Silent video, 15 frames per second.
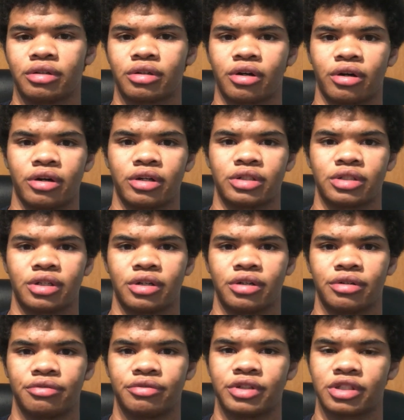cause
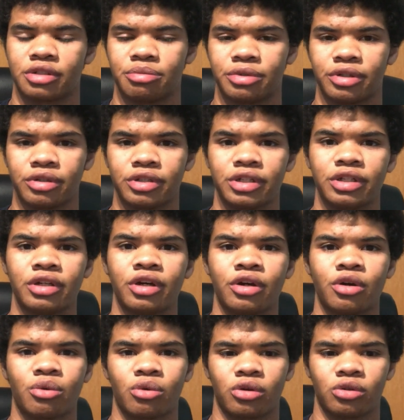of disability
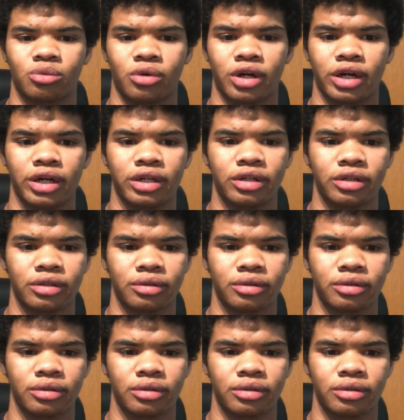worldwide,